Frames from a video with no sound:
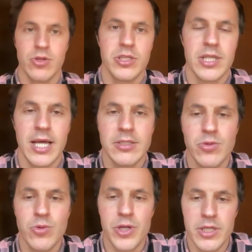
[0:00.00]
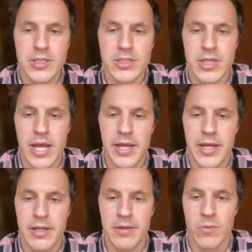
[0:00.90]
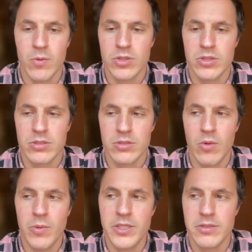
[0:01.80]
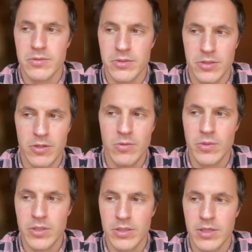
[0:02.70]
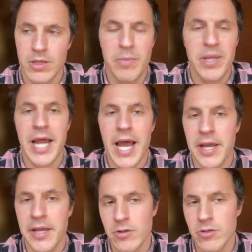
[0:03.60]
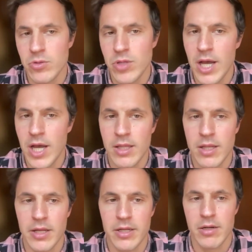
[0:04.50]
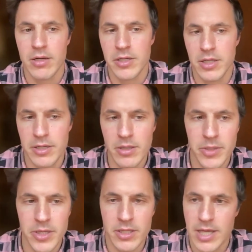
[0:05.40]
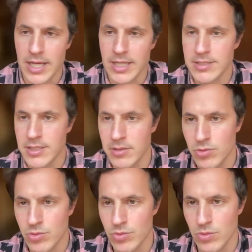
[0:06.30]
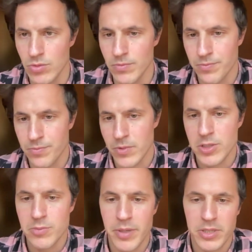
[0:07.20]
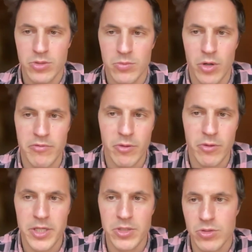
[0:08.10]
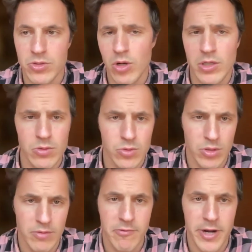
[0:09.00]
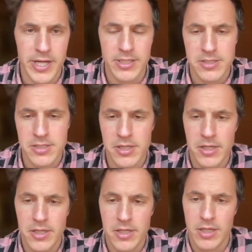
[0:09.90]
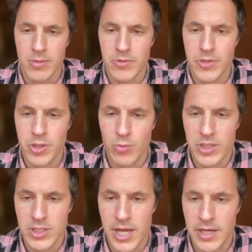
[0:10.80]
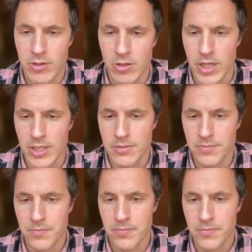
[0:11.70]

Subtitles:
So these last 2 years, I was always, with keeping an eye onto that, like learning a little bit, asking to this person more information, talking to some friends about the human design and all that.